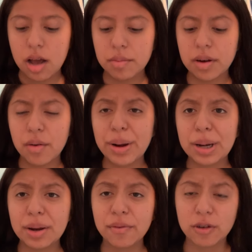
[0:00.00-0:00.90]
I'm not
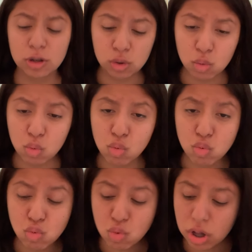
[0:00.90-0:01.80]
ready for
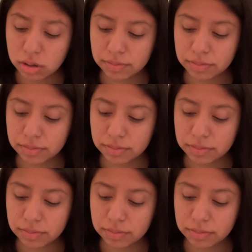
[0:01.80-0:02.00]
school.